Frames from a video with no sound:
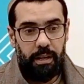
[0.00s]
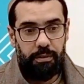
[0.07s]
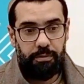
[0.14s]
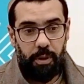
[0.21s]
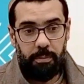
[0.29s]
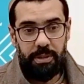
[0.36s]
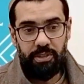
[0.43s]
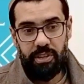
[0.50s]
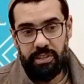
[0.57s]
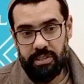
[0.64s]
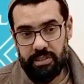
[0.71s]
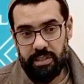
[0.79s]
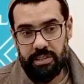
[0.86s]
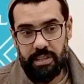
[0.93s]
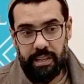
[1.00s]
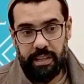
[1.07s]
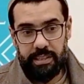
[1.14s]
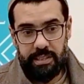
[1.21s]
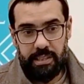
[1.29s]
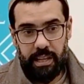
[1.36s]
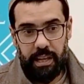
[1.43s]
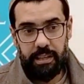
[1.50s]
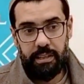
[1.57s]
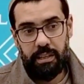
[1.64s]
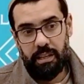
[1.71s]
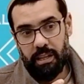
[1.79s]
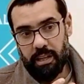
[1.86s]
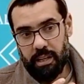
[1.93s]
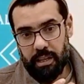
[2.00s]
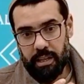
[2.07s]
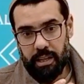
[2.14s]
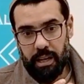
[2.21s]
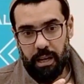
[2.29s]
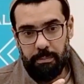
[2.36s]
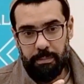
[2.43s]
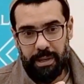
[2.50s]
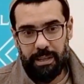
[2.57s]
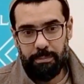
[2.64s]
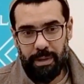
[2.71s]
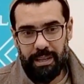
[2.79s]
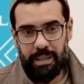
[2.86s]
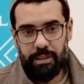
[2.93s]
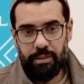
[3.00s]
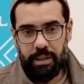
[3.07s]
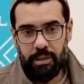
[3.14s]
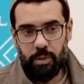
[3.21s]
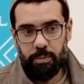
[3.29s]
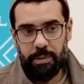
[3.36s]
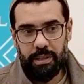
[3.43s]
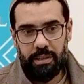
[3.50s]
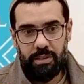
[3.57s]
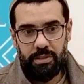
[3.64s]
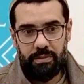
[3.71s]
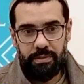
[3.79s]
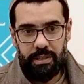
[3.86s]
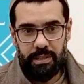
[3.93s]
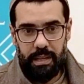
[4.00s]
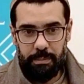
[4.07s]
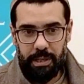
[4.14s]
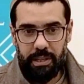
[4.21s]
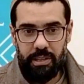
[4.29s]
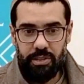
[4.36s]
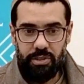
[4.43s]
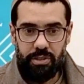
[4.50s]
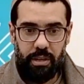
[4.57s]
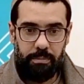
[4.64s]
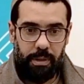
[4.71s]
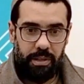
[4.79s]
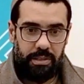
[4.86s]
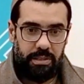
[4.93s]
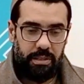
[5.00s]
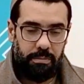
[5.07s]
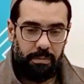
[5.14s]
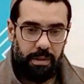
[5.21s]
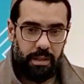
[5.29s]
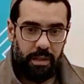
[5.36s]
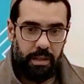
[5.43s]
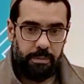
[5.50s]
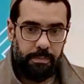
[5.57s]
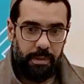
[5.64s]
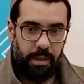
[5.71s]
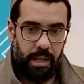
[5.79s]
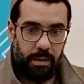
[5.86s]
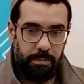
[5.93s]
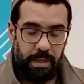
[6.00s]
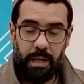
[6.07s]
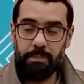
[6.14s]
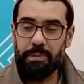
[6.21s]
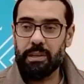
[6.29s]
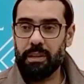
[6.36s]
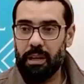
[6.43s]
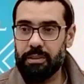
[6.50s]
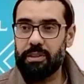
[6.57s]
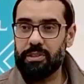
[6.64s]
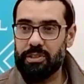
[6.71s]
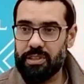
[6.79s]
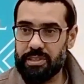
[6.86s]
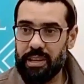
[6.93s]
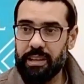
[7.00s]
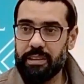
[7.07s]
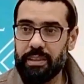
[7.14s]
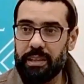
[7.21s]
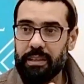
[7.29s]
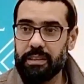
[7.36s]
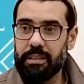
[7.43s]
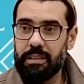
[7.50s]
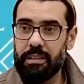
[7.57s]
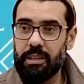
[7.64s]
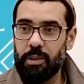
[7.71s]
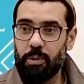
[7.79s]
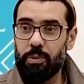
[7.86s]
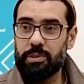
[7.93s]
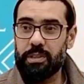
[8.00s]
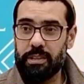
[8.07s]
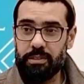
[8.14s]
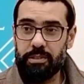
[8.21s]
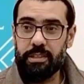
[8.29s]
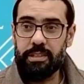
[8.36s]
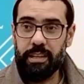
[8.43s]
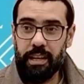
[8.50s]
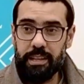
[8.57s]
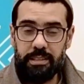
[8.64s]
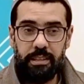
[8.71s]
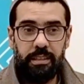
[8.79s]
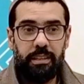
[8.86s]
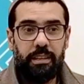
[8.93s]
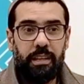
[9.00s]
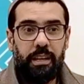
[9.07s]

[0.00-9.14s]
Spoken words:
From Idris II's line are many, many great luminaries of Islamic history, amongst them Amir Abdul Qadir al-Jazairi, who was an Idrisi Hassani,